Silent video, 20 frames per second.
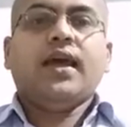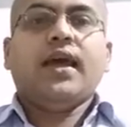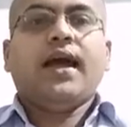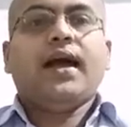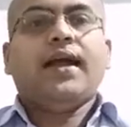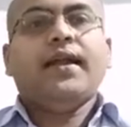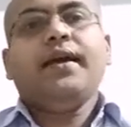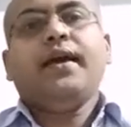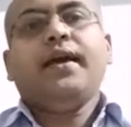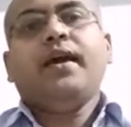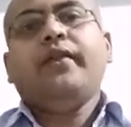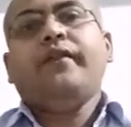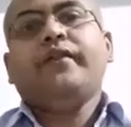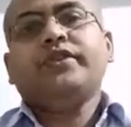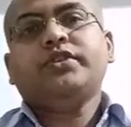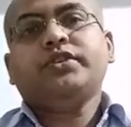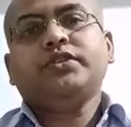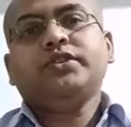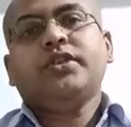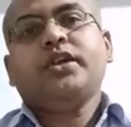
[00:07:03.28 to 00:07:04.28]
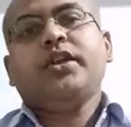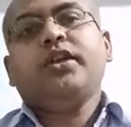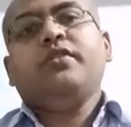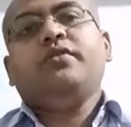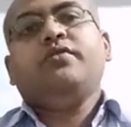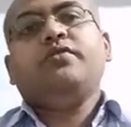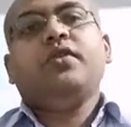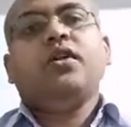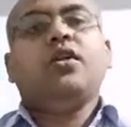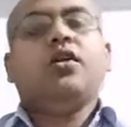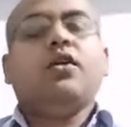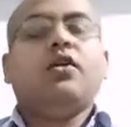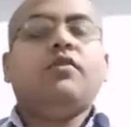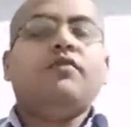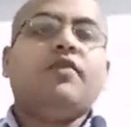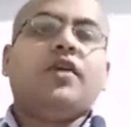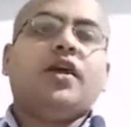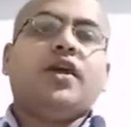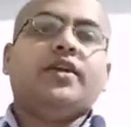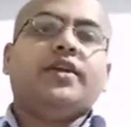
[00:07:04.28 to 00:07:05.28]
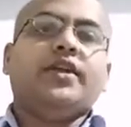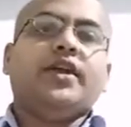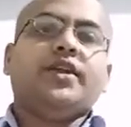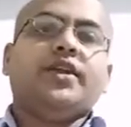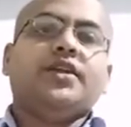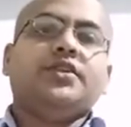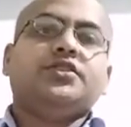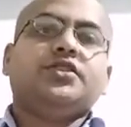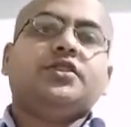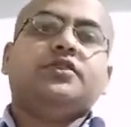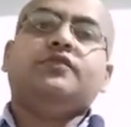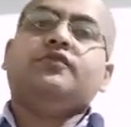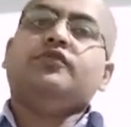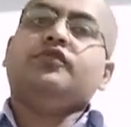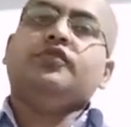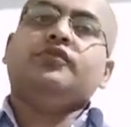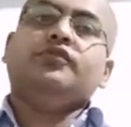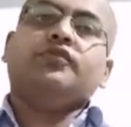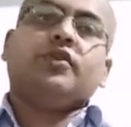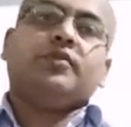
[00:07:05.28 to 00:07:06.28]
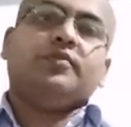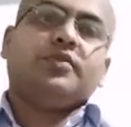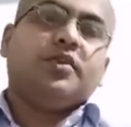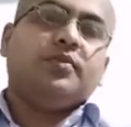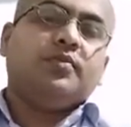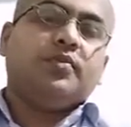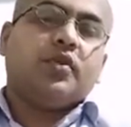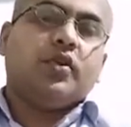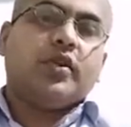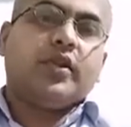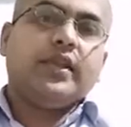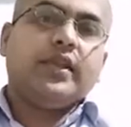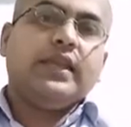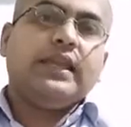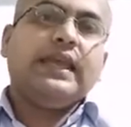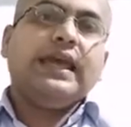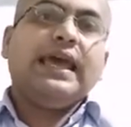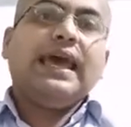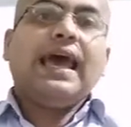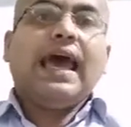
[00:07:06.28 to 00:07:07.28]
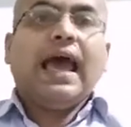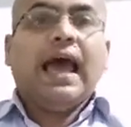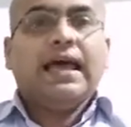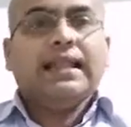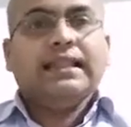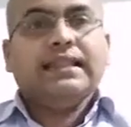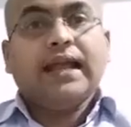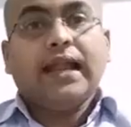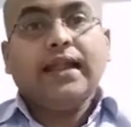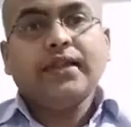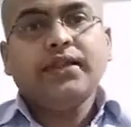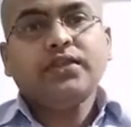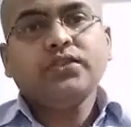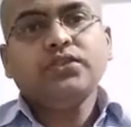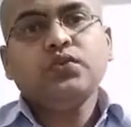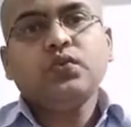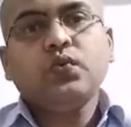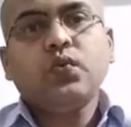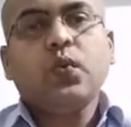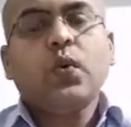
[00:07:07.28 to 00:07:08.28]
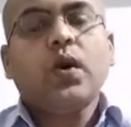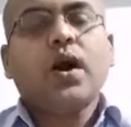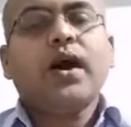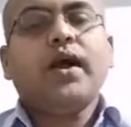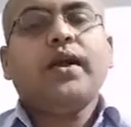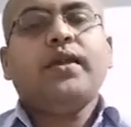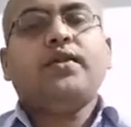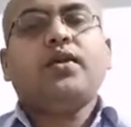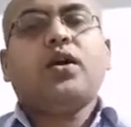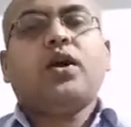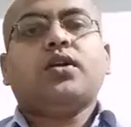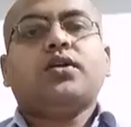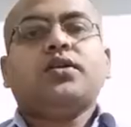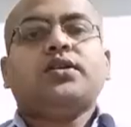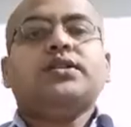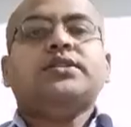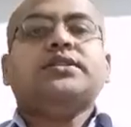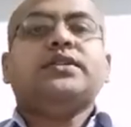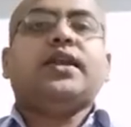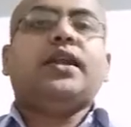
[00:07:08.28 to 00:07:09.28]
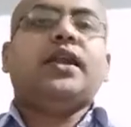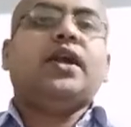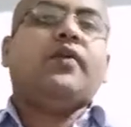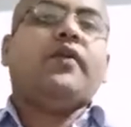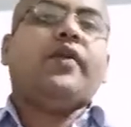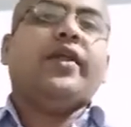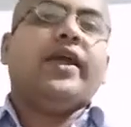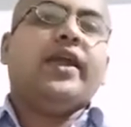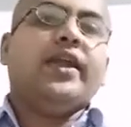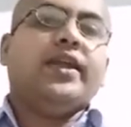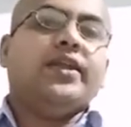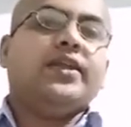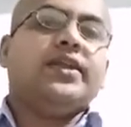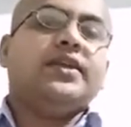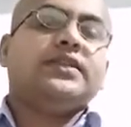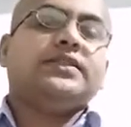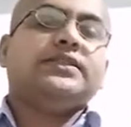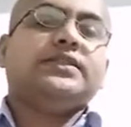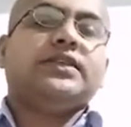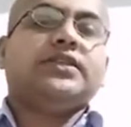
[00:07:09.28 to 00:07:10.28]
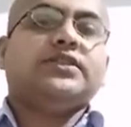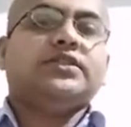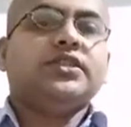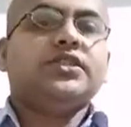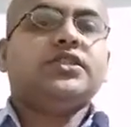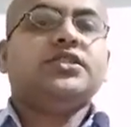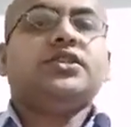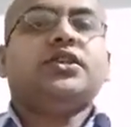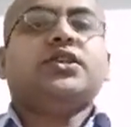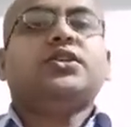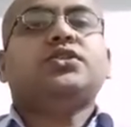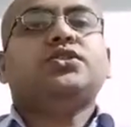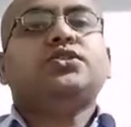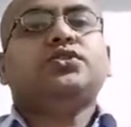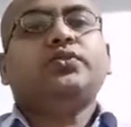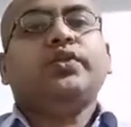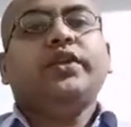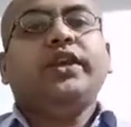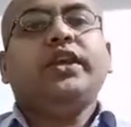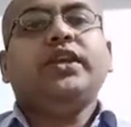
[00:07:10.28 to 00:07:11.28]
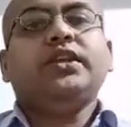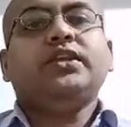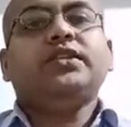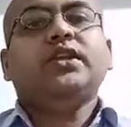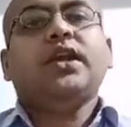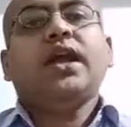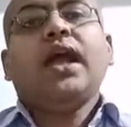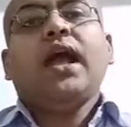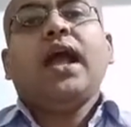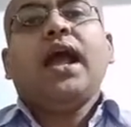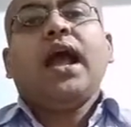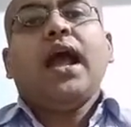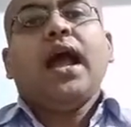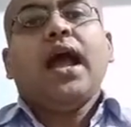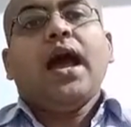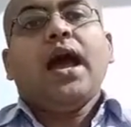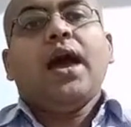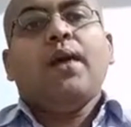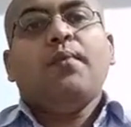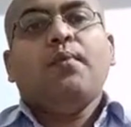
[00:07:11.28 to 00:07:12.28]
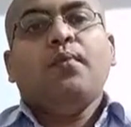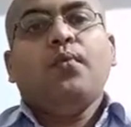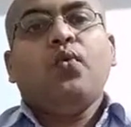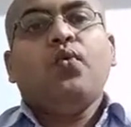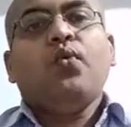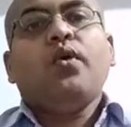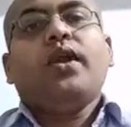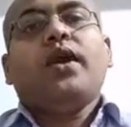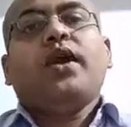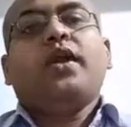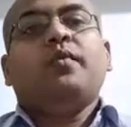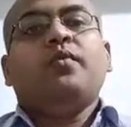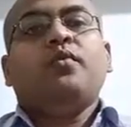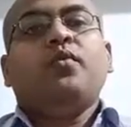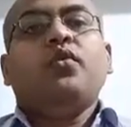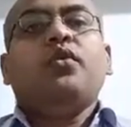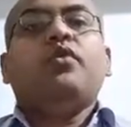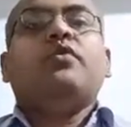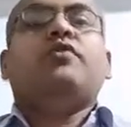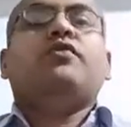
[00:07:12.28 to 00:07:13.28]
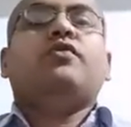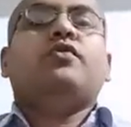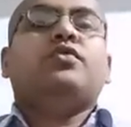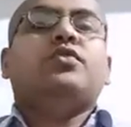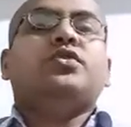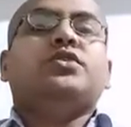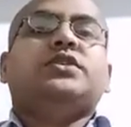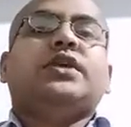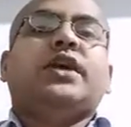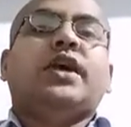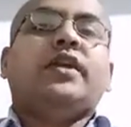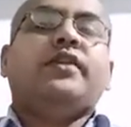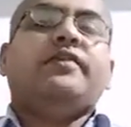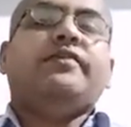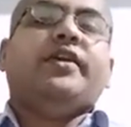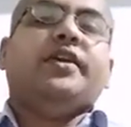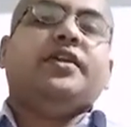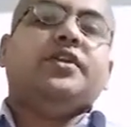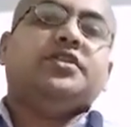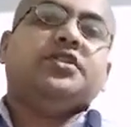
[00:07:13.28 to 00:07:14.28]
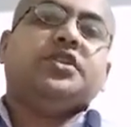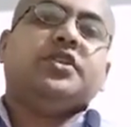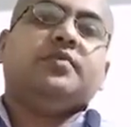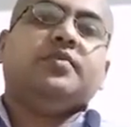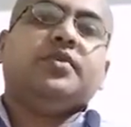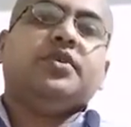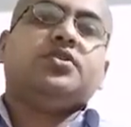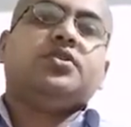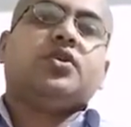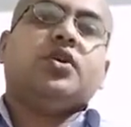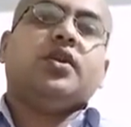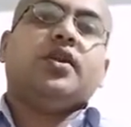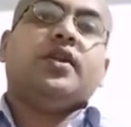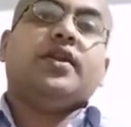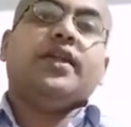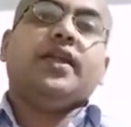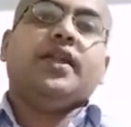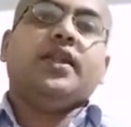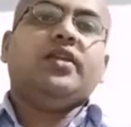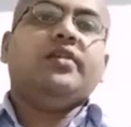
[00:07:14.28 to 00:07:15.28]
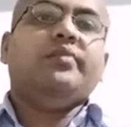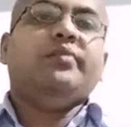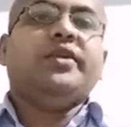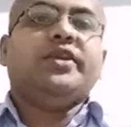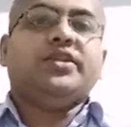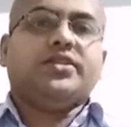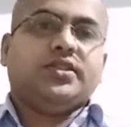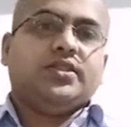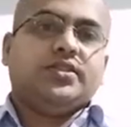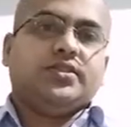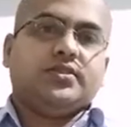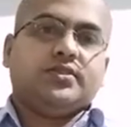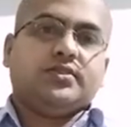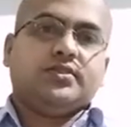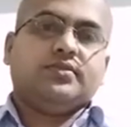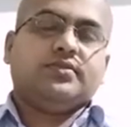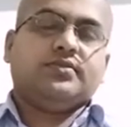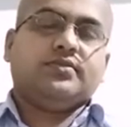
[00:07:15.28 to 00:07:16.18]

and helps in the removal of undigested food from the body, and that is why doctors and our elders suggest us to eat more and more fruits and vegetables on a daily basis.